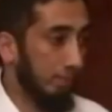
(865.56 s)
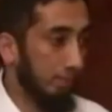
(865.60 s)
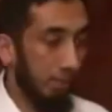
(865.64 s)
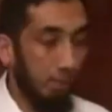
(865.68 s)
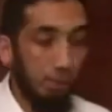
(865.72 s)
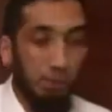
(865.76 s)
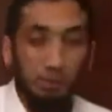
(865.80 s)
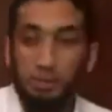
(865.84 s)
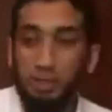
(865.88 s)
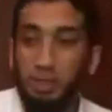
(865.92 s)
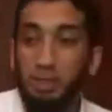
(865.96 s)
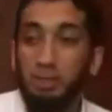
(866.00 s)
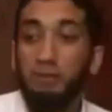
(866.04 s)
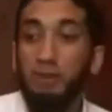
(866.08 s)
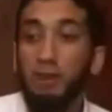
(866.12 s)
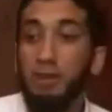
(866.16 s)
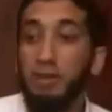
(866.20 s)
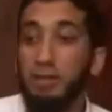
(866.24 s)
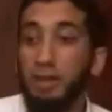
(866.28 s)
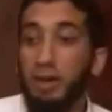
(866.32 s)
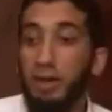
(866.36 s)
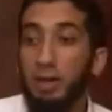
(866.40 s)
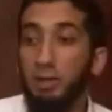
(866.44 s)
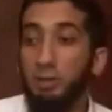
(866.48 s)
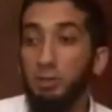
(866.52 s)
People say, if I
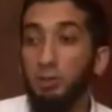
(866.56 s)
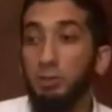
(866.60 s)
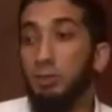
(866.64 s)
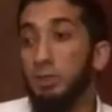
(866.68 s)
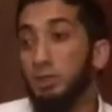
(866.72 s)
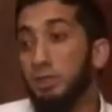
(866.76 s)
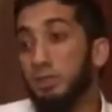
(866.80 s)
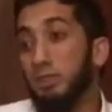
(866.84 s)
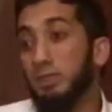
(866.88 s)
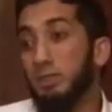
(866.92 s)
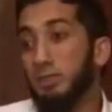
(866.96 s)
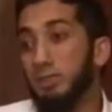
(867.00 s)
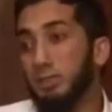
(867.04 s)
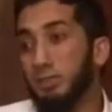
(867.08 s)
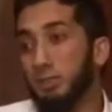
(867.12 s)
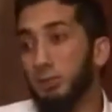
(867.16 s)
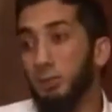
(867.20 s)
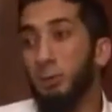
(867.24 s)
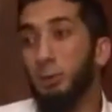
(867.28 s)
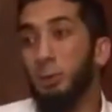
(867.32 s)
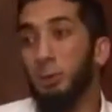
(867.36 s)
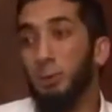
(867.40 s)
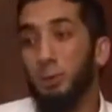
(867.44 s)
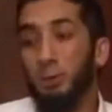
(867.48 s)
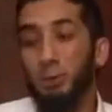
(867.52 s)
die, do this, this, this.
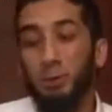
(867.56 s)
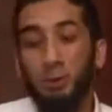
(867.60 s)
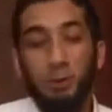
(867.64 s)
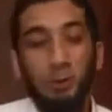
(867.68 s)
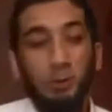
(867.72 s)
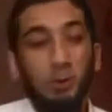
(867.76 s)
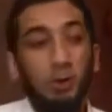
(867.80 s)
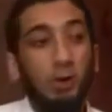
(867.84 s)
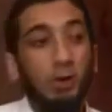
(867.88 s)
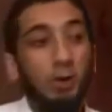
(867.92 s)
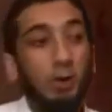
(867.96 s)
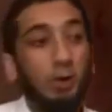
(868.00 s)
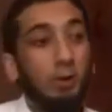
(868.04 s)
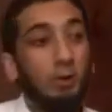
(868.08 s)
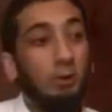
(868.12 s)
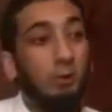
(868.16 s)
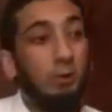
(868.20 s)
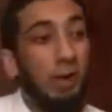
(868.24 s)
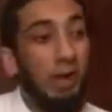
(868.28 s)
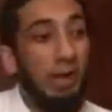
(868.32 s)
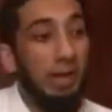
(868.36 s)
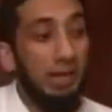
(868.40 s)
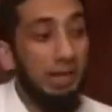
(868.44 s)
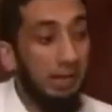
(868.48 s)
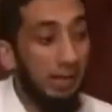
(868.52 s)
No.
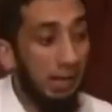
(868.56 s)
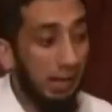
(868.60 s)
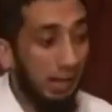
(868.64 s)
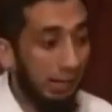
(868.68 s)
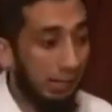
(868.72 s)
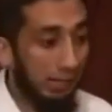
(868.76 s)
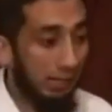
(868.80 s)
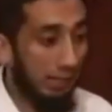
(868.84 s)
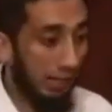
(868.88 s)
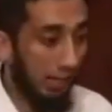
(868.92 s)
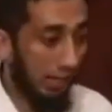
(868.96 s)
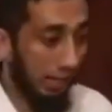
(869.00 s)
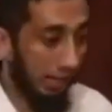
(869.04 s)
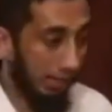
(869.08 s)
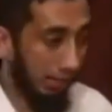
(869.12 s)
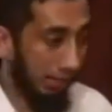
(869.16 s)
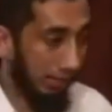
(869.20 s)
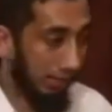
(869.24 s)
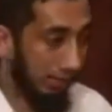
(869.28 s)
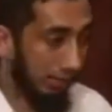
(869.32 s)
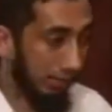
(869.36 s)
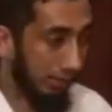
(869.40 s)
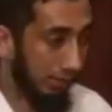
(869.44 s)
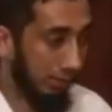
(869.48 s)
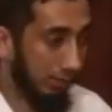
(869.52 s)
When I
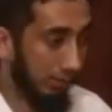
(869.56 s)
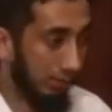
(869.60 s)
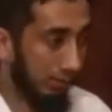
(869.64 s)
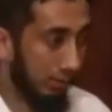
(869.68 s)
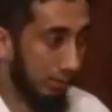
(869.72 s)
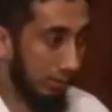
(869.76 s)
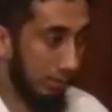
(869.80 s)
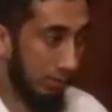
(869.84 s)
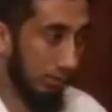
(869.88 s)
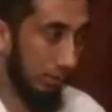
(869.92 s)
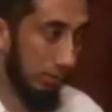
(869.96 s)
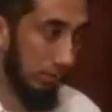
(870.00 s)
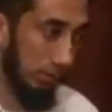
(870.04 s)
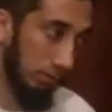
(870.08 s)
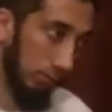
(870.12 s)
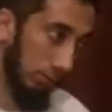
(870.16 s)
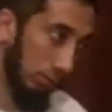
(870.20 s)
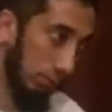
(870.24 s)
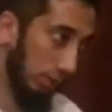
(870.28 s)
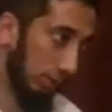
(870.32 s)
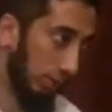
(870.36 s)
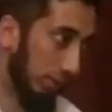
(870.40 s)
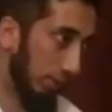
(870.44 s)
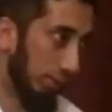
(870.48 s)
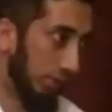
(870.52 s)
die, do
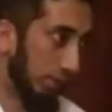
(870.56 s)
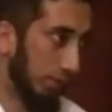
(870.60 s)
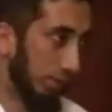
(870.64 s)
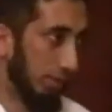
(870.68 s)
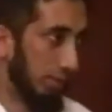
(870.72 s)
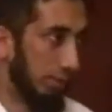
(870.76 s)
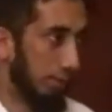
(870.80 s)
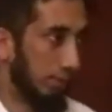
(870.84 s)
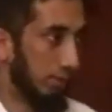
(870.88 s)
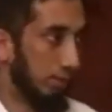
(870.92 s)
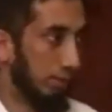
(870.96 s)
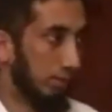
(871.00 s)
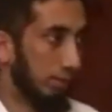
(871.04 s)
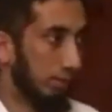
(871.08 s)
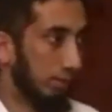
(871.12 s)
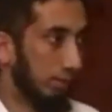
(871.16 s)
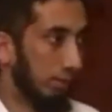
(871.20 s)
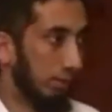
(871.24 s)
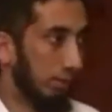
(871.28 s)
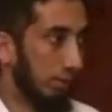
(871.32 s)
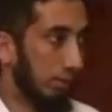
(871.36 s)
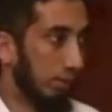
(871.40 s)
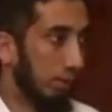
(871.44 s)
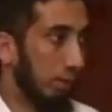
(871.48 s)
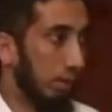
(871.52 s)
this, this, this.
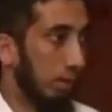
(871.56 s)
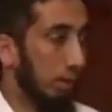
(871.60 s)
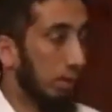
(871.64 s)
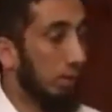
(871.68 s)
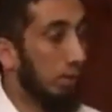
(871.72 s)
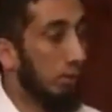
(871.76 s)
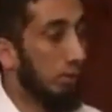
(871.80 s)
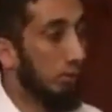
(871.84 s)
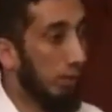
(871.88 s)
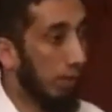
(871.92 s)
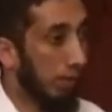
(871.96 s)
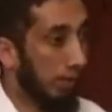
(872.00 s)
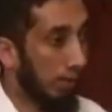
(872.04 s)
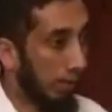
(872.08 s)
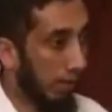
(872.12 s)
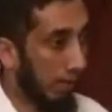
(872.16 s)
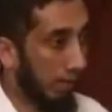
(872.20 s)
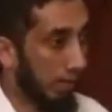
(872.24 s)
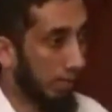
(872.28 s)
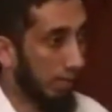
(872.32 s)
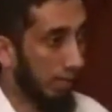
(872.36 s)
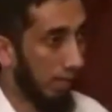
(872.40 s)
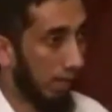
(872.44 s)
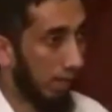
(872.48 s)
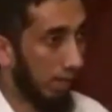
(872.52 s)
When
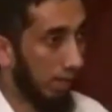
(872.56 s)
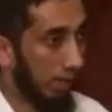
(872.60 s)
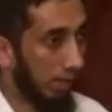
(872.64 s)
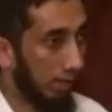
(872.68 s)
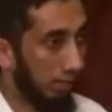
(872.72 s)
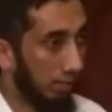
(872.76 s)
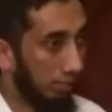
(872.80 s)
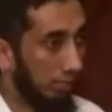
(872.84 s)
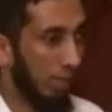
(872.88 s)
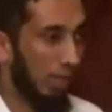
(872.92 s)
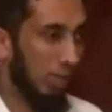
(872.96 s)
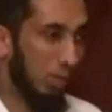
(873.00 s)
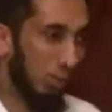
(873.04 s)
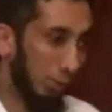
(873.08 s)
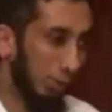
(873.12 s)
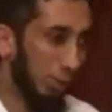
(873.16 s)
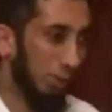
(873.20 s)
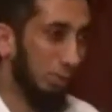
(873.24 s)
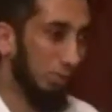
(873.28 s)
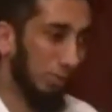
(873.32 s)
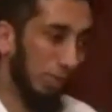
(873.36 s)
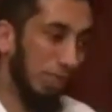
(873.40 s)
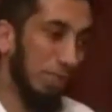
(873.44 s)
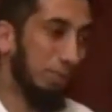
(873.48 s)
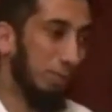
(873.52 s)
I die, make sure
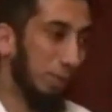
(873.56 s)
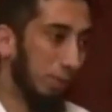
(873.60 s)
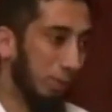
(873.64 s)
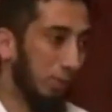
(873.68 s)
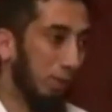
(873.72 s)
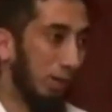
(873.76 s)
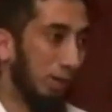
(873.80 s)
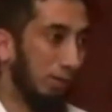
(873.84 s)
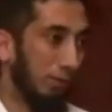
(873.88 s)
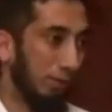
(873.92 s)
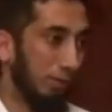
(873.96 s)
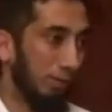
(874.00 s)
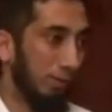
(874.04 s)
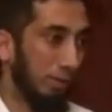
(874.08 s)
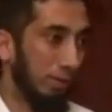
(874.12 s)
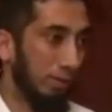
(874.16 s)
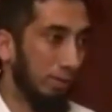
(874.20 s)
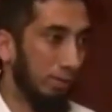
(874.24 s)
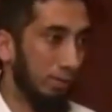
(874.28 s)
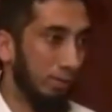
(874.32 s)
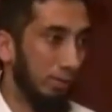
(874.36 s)
please make dua for me.